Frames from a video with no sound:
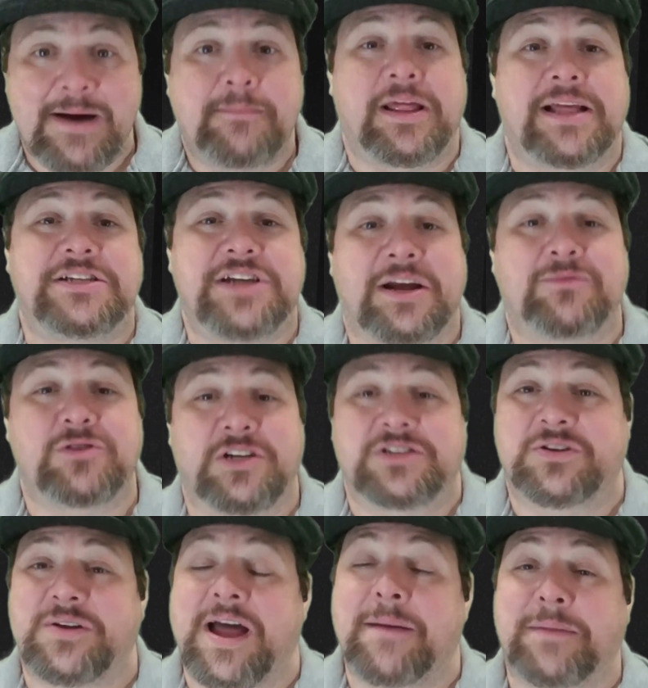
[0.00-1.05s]
Blanchett was
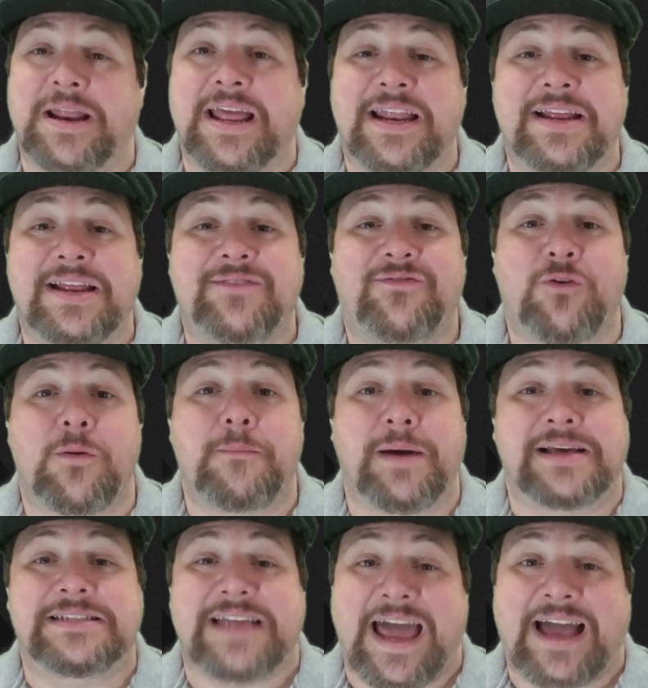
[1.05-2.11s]
also nominated for
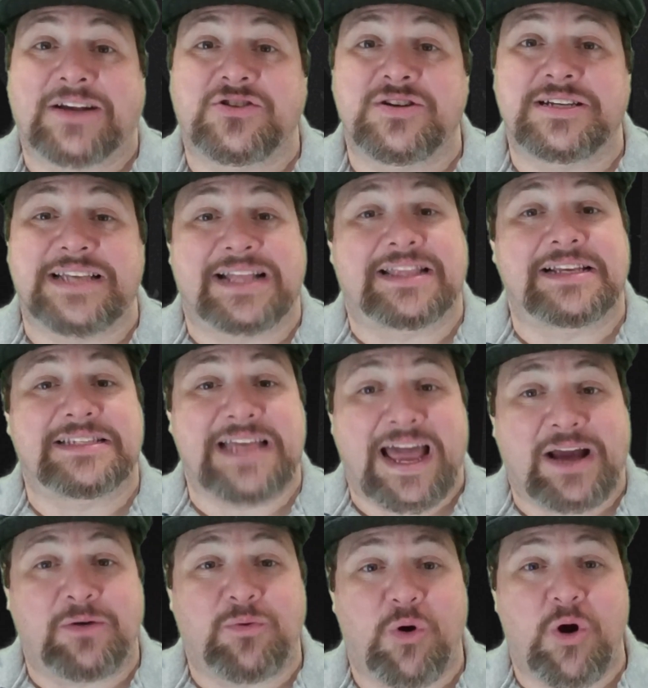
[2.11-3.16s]
Best Actress at the
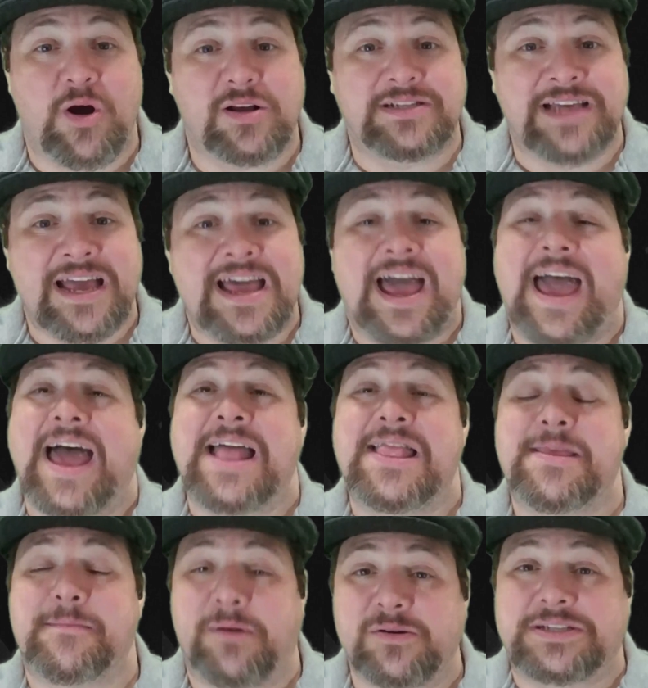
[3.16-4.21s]
SAG Awards,
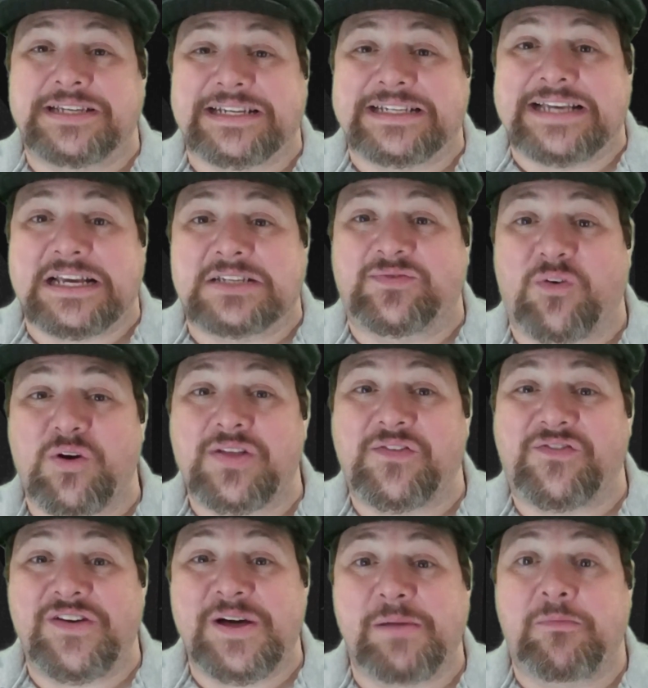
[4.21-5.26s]
and the most success for
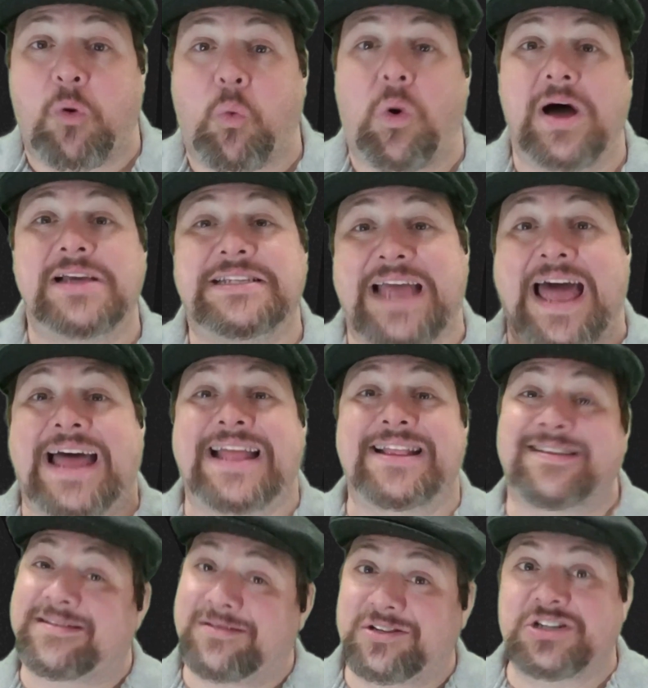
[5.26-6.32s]
the film was
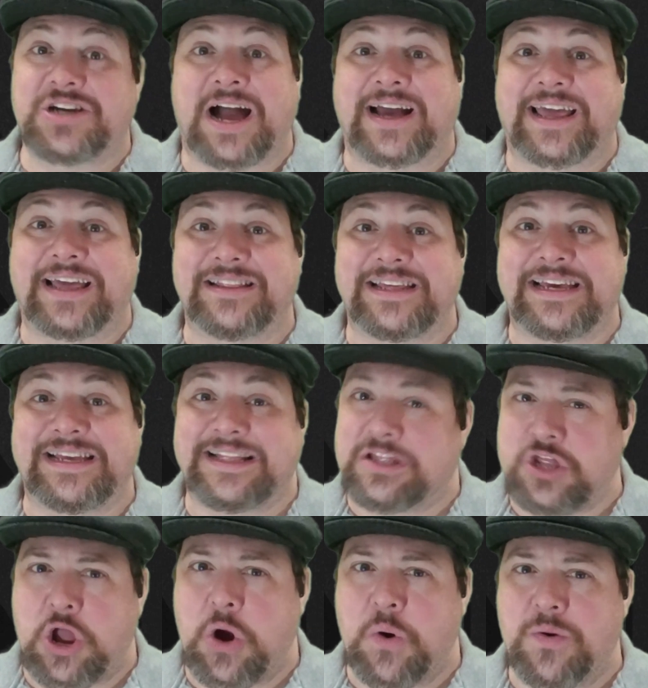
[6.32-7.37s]
at, shockingly,
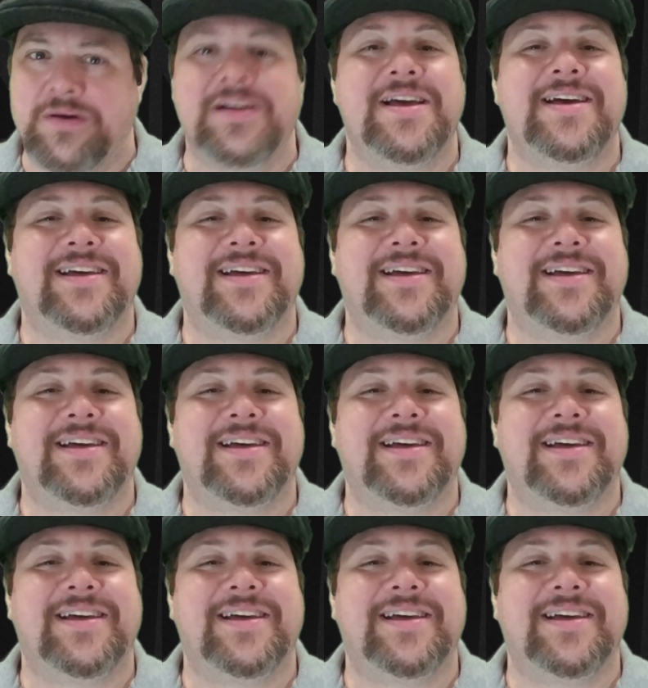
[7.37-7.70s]
no,